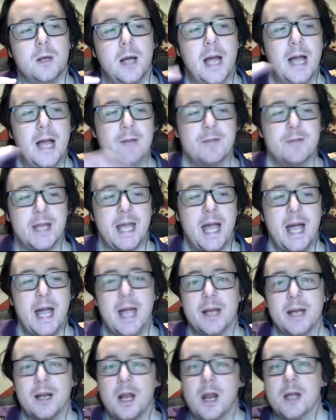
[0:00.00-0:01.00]
I have a
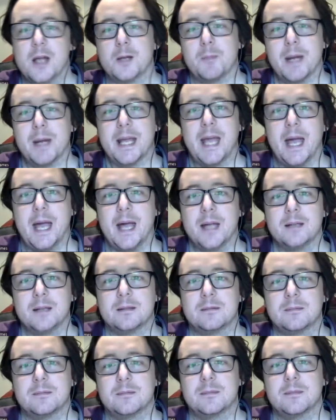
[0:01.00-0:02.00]
cat and I like my cat.
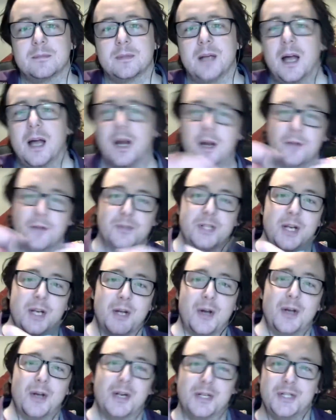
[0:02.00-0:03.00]
I love
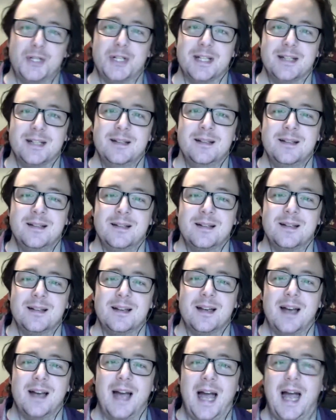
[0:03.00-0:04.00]
psychology
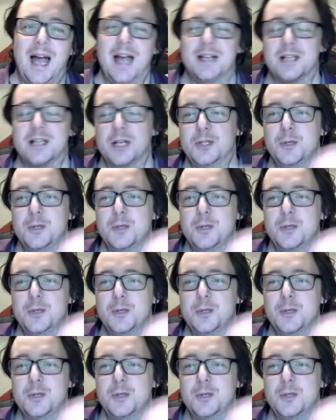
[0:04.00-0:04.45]
and I